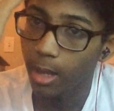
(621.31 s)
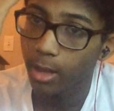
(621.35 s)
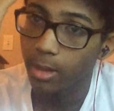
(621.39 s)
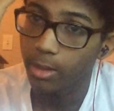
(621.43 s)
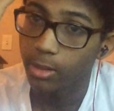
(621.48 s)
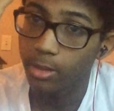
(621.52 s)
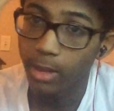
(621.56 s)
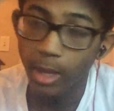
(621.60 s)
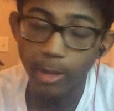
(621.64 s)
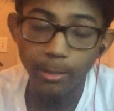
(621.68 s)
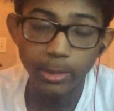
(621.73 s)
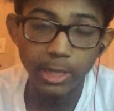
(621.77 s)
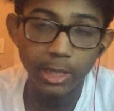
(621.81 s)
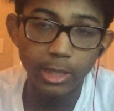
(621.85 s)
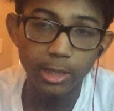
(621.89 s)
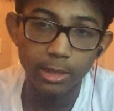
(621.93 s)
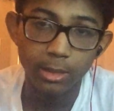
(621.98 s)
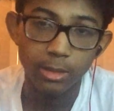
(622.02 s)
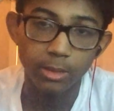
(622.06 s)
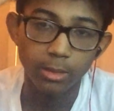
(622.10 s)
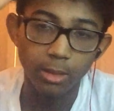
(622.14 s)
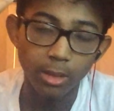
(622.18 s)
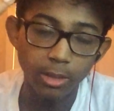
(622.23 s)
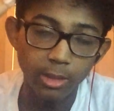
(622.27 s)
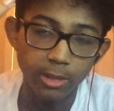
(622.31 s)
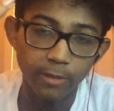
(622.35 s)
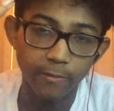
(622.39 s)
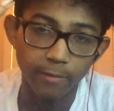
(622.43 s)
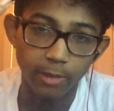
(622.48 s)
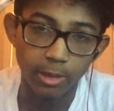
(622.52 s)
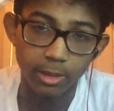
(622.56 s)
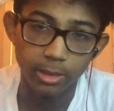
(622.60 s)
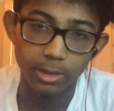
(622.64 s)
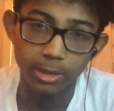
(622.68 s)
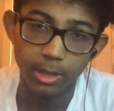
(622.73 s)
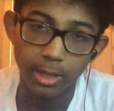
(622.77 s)
Let me get to know you
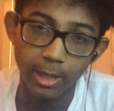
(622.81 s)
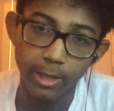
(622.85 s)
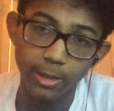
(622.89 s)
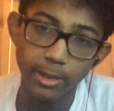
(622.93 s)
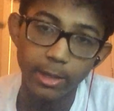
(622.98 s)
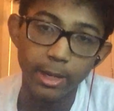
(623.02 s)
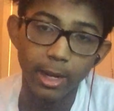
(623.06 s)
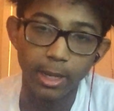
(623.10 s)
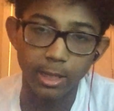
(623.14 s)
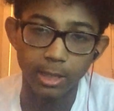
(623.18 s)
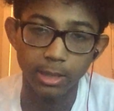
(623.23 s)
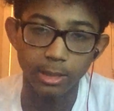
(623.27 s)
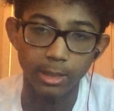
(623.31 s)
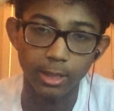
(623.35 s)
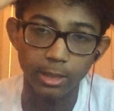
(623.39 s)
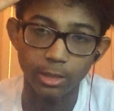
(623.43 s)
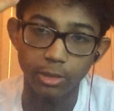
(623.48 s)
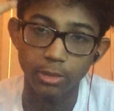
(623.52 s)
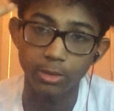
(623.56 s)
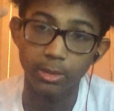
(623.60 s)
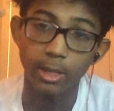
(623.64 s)
first, and then I could date you.